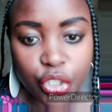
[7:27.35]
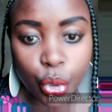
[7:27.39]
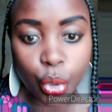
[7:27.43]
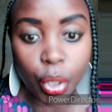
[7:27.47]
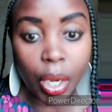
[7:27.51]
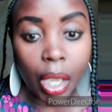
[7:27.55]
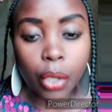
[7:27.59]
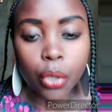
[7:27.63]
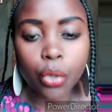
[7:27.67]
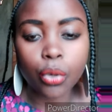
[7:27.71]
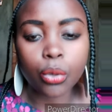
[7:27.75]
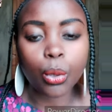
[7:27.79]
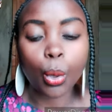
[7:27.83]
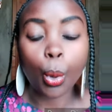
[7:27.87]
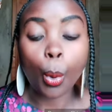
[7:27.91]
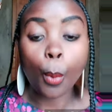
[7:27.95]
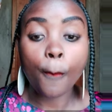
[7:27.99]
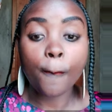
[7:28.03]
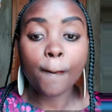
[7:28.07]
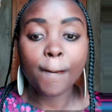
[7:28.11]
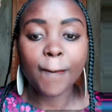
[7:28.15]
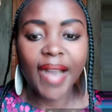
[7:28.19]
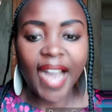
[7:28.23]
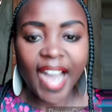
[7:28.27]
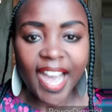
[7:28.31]
So now you look
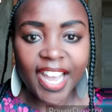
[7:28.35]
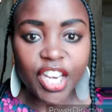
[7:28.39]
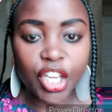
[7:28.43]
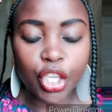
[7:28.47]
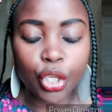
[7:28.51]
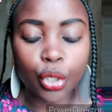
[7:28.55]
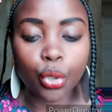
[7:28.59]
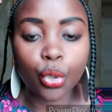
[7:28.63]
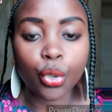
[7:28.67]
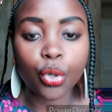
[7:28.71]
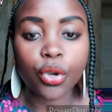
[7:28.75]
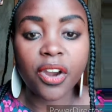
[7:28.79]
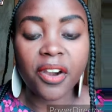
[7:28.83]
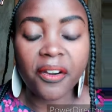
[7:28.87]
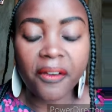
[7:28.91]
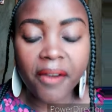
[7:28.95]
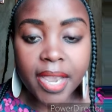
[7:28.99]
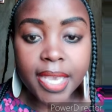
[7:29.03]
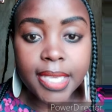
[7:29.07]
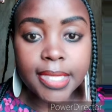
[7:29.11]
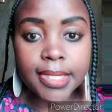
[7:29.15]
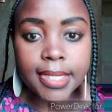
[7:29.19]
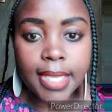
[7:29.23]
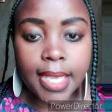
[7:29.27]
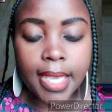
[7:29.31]
mad, you look
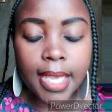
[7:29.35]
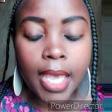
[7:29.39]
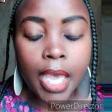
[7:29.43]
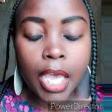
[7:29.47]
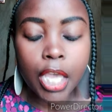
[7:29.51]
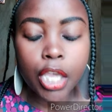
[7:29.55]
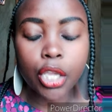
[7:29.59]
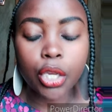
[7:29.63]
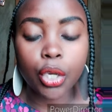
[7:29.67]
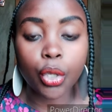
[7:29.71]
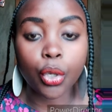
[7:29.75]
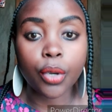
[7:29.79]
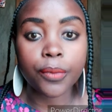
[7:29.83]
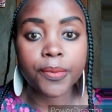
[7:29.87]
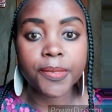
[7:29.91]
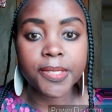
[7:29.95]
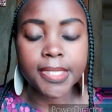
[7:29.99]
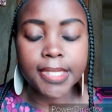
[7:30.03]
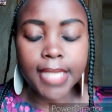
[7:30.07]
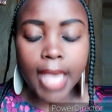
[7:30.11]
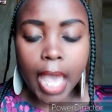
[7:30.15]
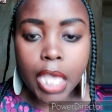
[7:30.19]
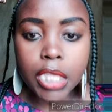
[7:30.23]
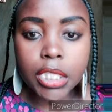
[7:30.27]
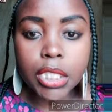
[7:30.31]
crazy, you look
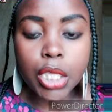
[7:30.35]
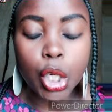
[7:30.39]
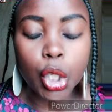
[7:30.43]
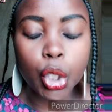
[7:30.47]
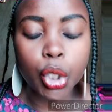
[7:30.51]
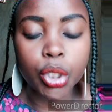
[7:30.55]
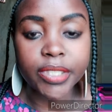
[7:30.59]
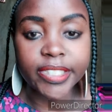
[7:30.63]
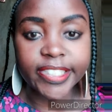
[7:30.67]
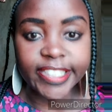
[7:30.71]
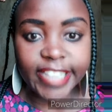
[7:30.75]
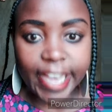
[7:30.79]
obsessed, you look